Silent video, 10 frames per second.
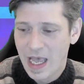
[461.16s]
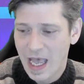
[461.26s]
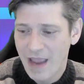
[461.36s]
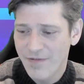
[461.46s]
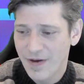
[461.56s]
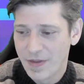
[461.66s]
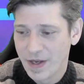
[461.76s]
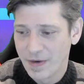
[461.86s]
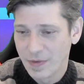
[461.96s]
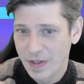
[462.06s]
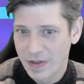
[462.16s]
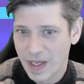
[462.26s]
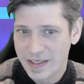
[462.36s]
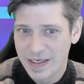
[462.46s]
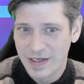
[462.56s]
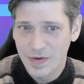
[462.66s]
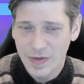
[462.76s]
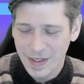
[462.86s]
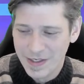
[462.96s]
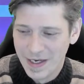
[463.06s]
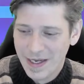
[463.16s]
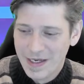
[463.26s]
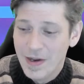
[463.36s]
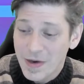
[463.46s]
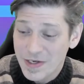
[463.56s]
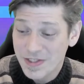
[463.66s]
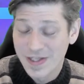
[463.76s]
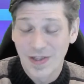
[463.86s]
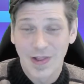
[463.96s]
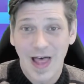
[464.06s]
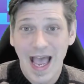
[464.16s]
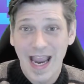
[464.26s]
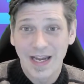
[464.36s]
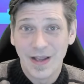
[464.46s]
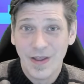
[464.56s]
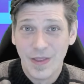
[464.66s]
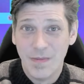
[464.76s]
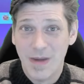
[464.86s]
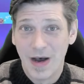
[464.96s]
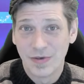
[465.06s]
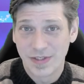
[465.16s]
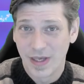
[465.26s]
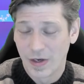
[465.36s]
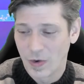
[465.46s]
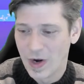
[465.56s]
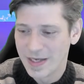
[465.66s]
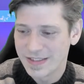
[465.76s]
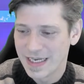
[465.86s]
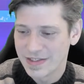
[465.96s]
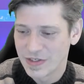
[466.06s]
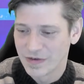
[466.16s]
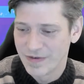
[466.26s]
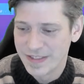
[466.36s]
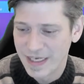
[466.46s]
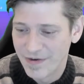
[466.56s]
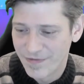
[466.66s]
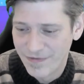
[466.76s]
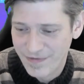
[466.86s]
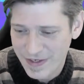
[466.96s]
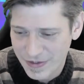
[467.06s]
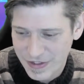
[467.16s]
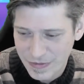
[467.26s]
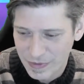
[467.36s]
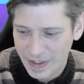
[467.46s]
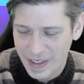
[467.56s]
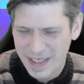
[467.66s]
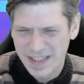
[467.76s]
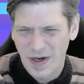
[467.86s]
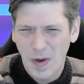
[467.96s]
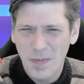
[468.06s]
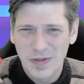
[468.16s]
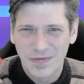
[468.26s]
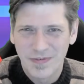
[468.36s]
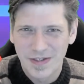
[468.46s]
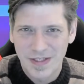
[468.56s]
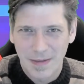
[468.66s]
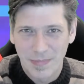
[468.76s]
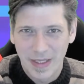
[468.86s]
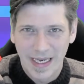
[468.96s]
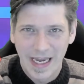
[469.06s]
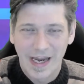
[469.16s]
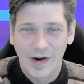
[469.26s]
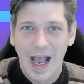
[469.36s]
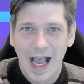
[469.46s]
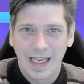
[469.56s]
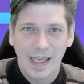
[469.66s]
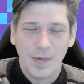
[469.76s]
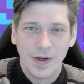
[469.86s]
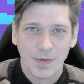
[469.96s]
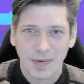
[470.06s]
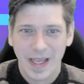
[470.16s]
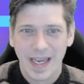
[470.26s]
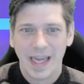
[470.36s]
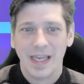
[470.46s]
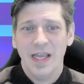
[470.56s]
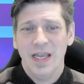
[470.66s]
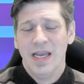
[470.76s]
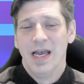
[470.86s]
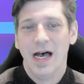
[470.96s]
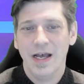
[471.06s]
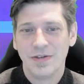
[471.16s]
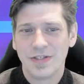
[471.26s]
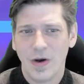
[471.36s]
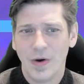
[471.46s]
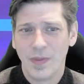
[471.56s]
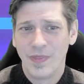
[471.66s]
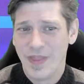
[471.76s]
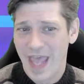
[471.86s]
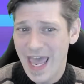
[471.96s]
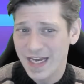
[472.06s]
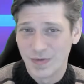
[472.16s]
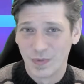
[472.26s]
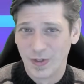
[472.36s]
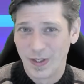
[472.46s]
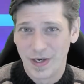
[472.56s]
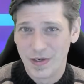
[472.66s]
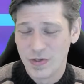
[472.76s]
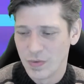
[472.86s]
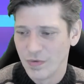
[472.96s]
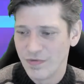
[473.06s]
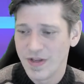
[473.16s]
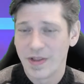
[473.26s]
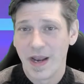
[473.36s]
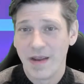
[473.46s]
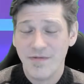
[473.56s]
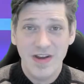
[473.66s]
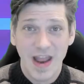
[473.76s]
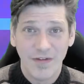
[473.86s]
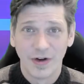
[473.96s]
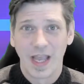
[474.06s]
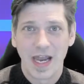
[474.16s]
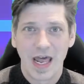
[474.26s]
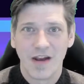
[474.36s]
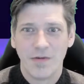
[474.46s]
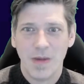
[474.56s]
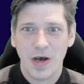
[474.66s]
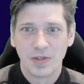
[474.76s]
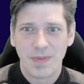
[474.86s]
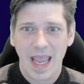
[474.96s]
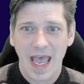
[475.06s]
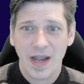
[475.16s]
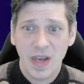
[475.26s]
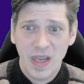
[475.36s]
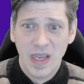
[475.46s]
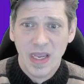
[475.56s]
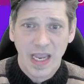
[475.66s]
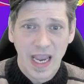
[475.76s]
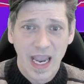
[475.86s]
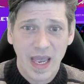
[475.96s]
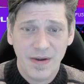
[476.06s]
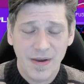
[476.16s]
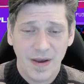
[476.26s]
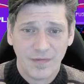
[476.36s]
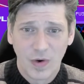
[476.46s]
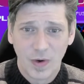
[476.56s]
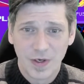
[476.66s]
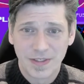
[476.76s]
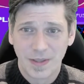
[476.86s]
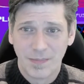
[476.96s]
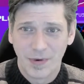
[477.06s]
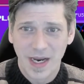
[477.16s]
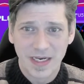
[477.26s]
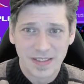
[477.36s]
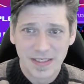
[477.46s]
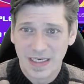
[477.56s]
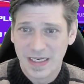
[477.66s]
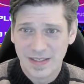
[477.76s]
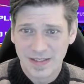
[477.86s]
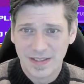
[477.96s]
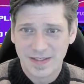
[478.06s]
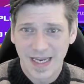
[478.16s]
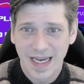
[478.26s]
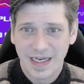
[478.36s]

I found that I really liked it. You can you can just glide the mouse across that surface and it feels just really nice. It almost feels like playing air hockey when you're playing. Uh, so that is really an unusual feel that I've never got out of a mouse pad. And of course, the price is insane.